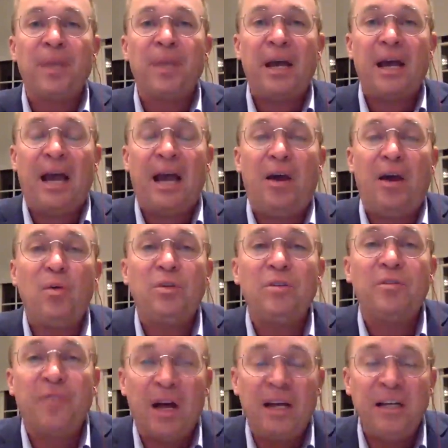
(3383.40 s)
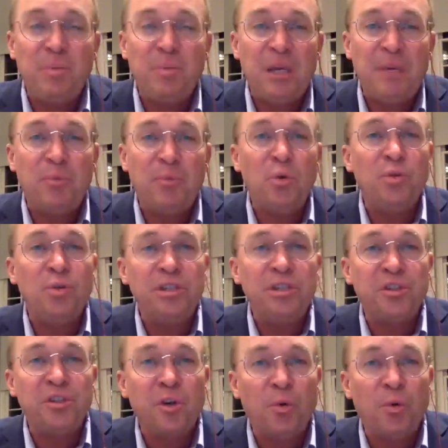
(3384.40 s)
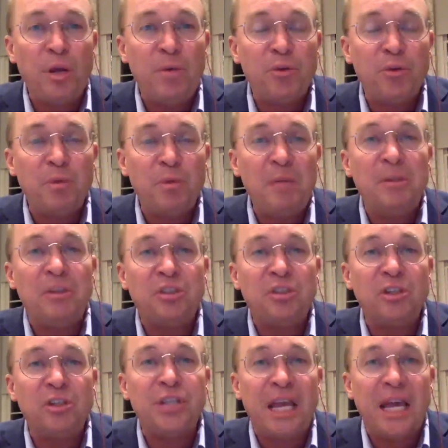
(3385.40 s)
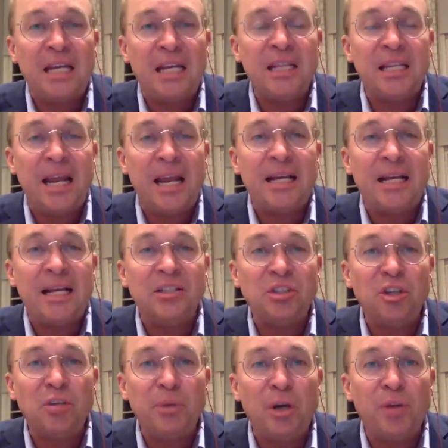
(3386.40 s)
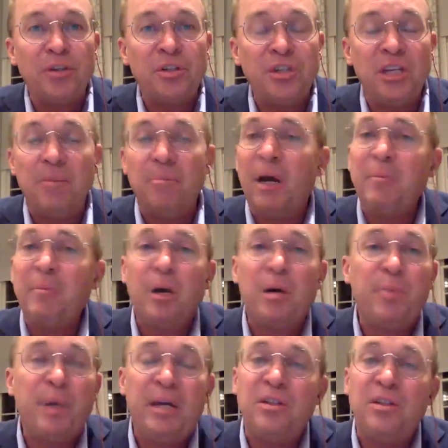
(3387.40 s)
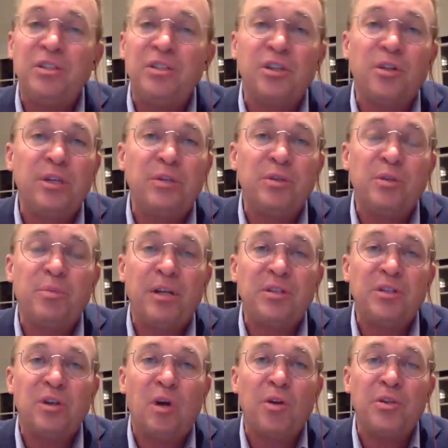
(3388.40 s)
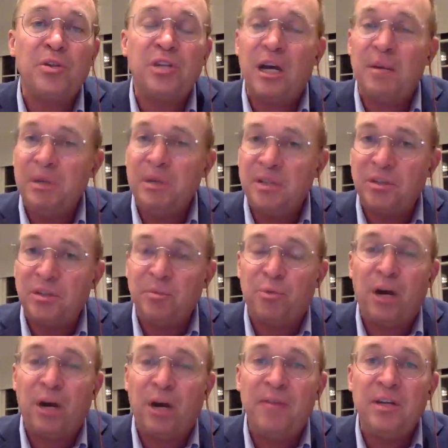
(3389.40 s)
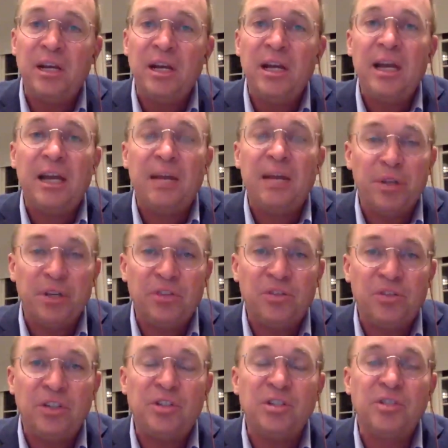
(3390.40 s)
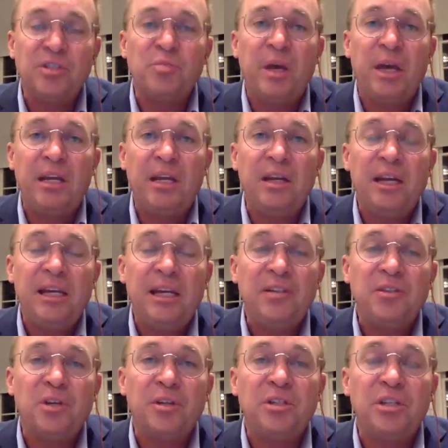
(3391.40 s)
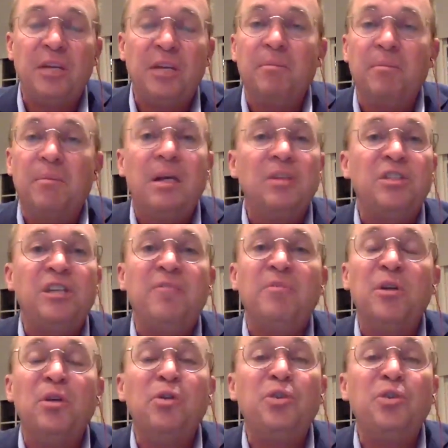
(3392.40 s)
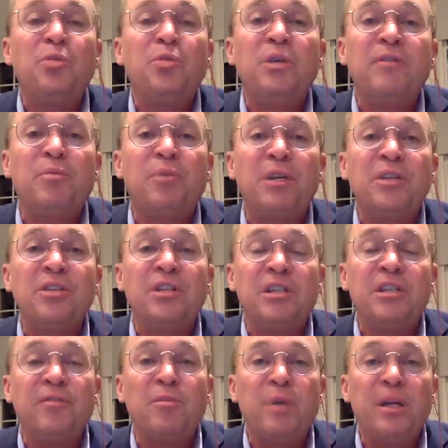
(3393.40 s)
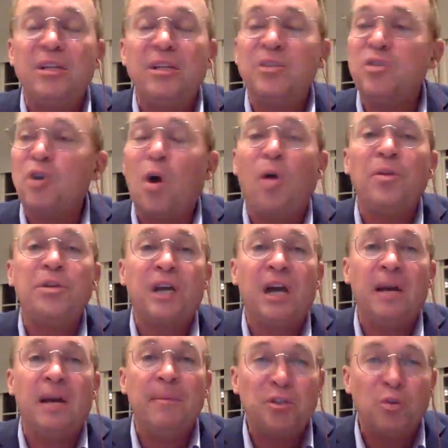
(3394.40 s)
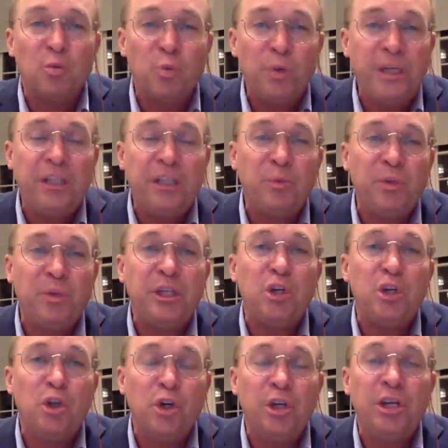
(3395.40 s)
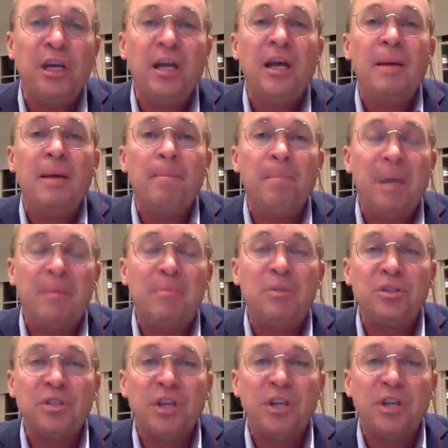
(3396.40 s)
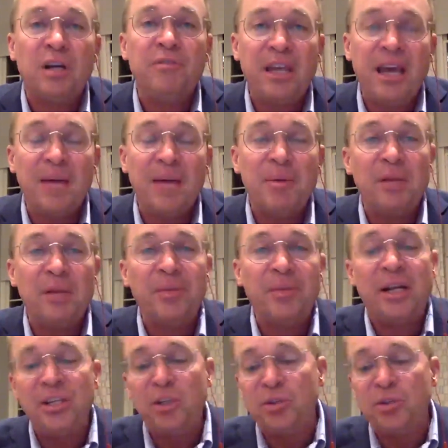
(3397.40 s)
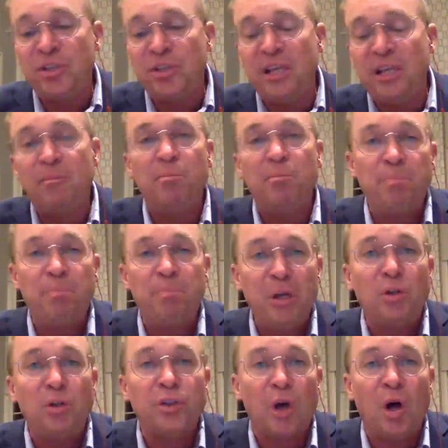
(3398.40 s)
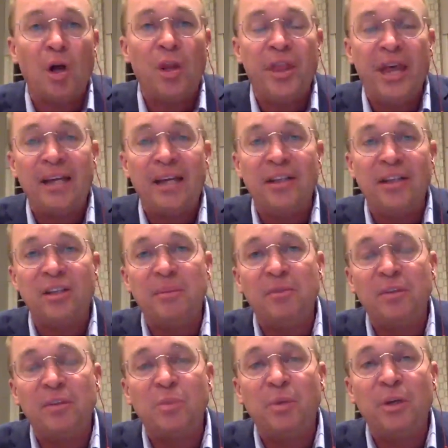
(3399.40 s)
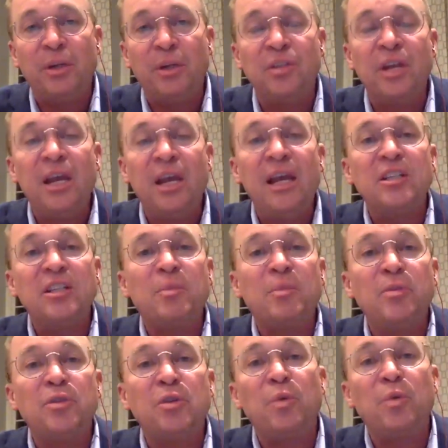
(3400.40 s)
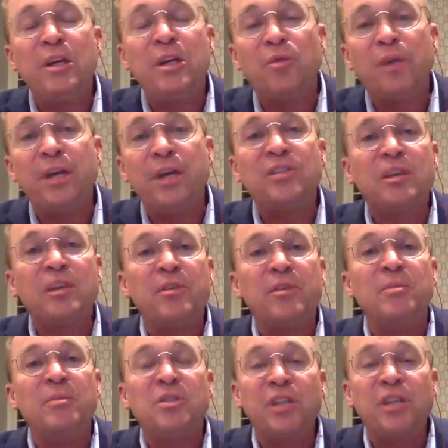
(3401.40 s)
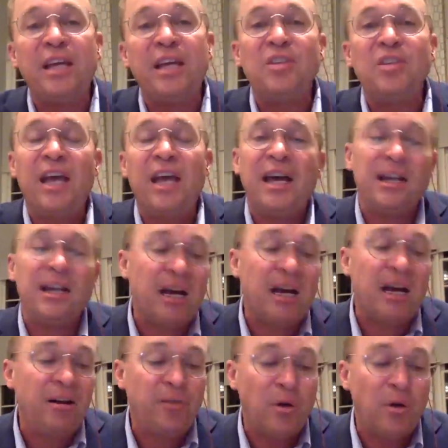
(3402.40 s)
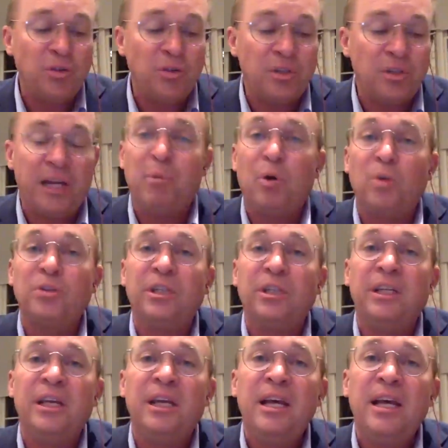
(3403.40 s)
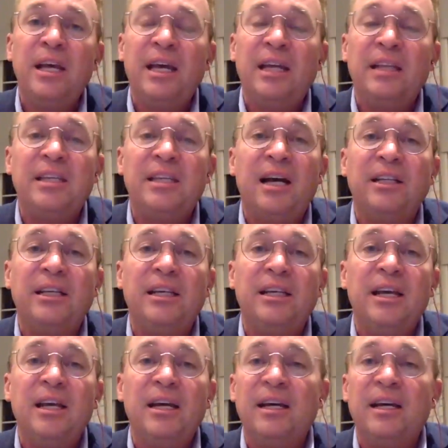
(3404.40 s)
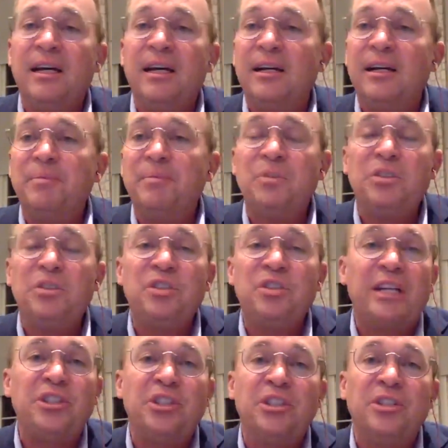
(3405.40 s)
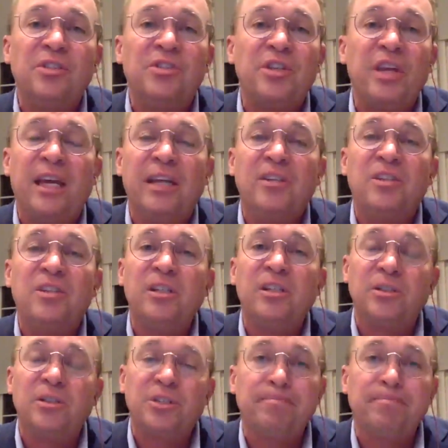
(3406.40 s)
how to find people who disagree with me, but still at the end of the day can still be on the team. Mike Pompeo disagrees with the president all the time. He does it in private, and when the decision is made, he's on the team. Steve Mnuchin will give the president different opinions all the time. These are really, really good members of the cabinet. I think you'll see him build on that type of experience as opposed to recreate some of the mistakes he had in hiring folks like Bolton and Kelly, uh, Sessions, and Tillerson.